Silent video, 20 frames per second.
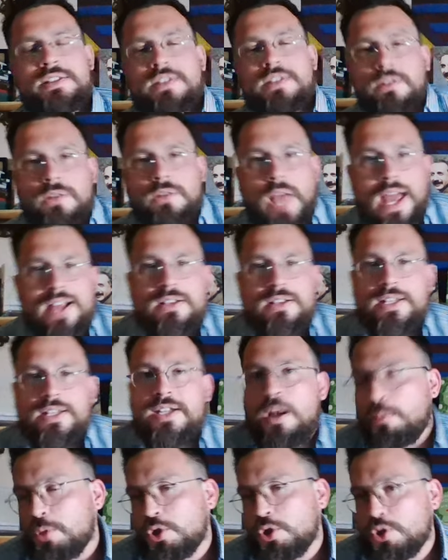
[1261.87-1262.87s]
the likely
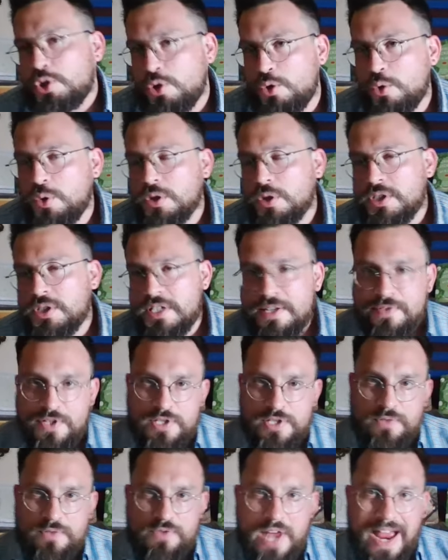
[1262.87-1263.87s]
number two
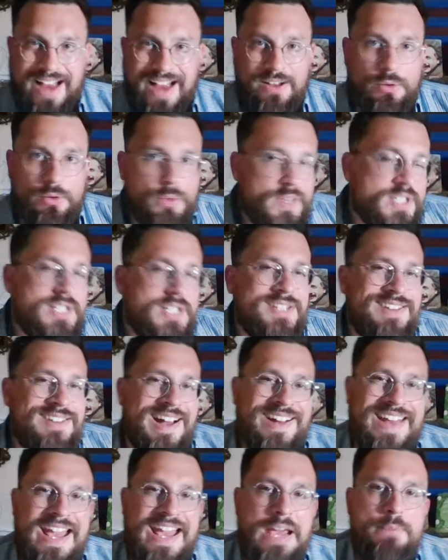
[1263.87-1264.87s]
defensive tackle. This is
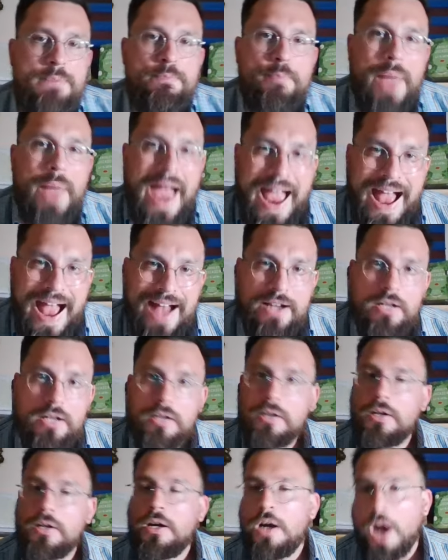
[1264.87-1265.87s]
not a bad
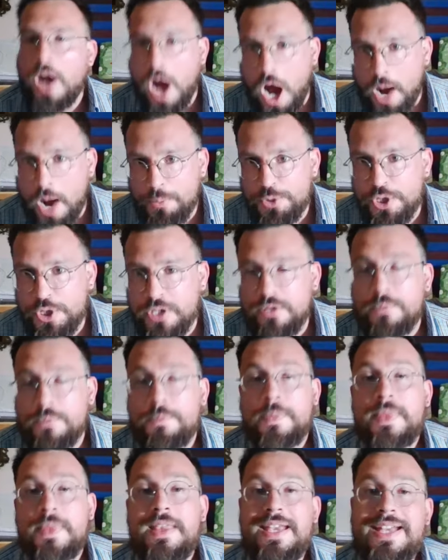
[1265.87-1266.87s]
option.
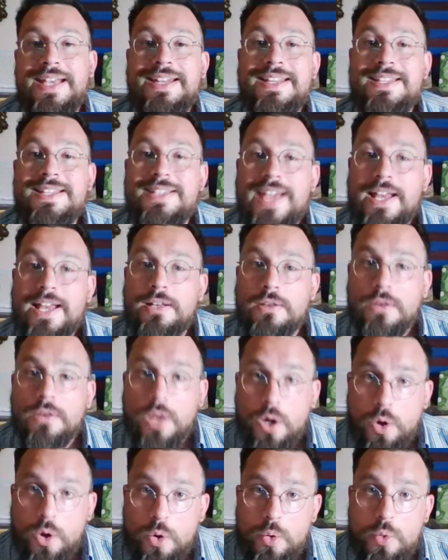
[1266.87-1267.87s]
It is a
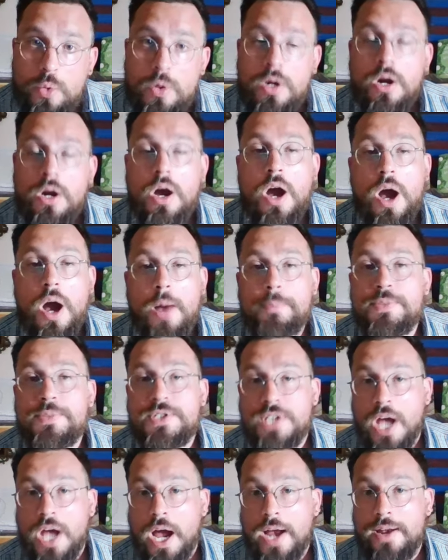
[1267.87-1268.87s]
low
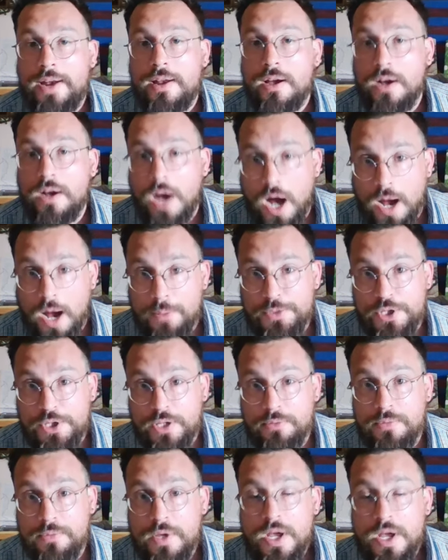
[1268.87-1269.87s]
upside option.